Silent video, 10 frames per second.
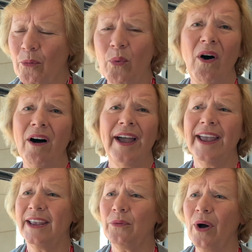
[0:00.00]

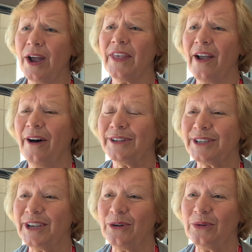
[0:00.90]
Why are they
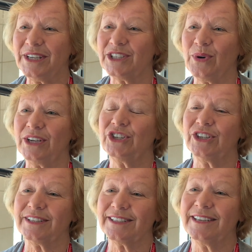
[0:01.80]
asking all these
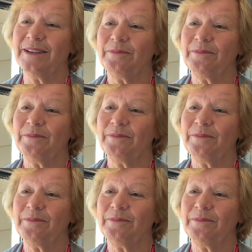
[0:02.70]
questions?